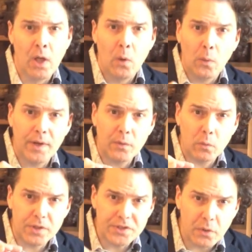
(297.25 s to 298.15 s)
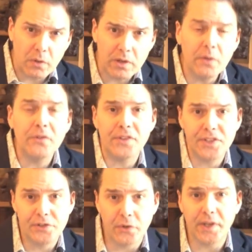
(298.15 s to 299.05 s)
when we're so closely
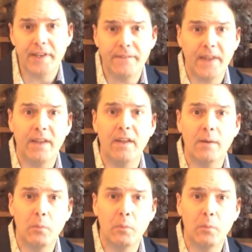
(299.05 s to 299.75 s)
joined at the hip,